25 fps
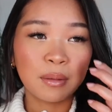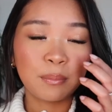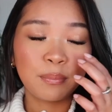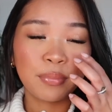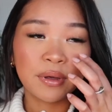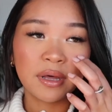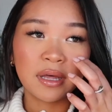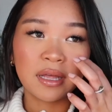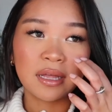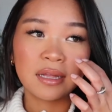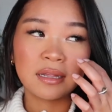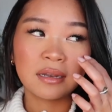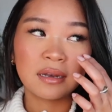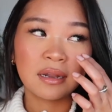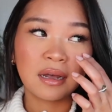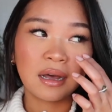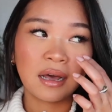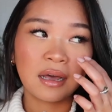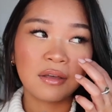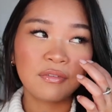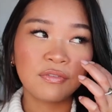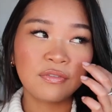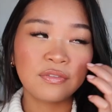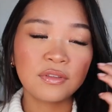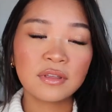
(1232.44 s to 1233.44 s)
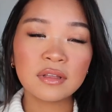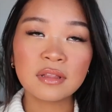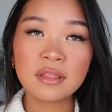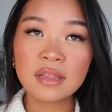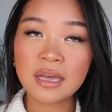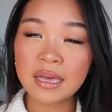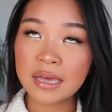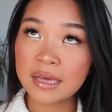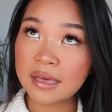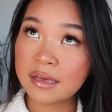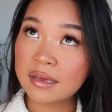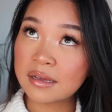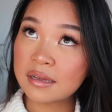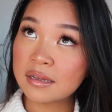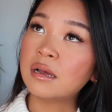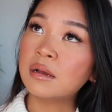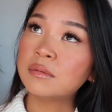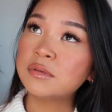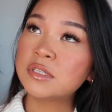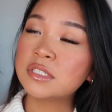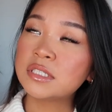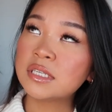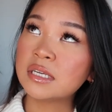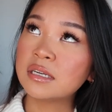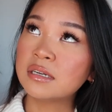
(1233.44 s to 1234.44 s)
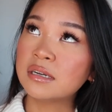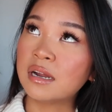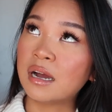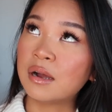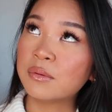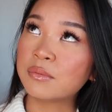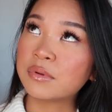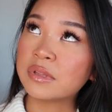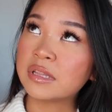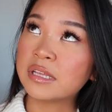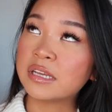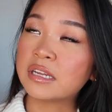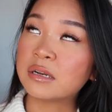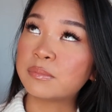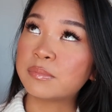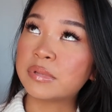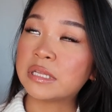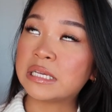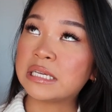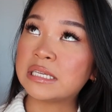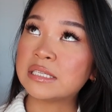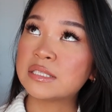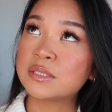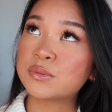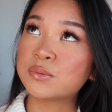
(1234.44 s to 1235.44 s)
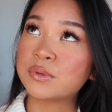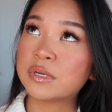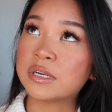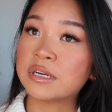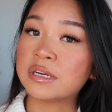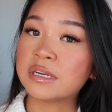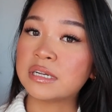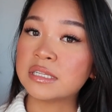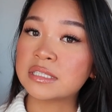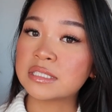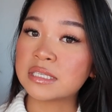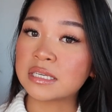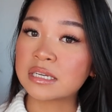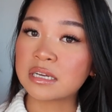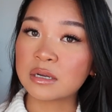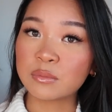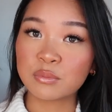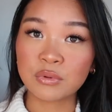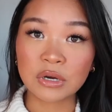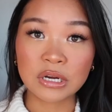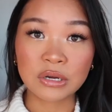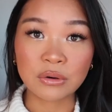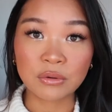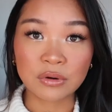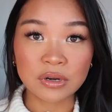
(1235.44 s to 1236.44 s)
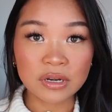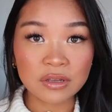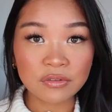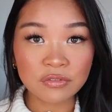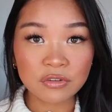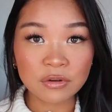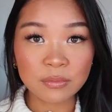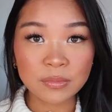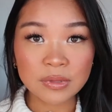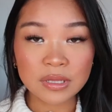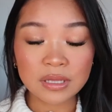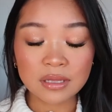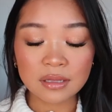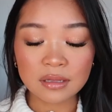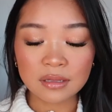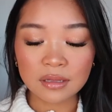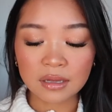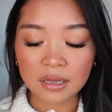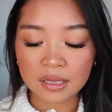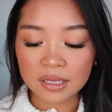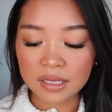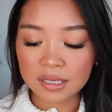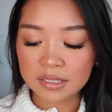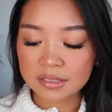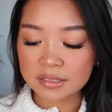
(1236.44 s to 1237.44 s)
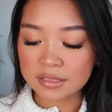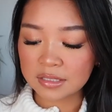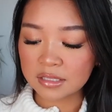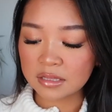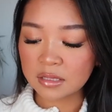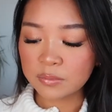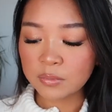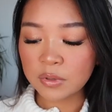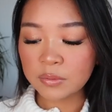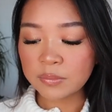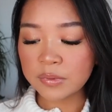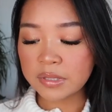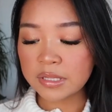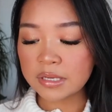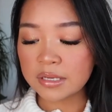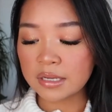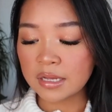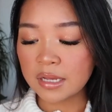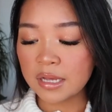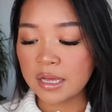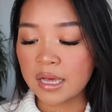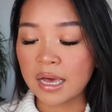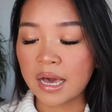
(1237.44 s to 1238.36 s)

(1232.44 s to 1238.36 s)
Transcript: but I feel like I'm just like not really at a place where it's like a priority for me, I guess, at the moment.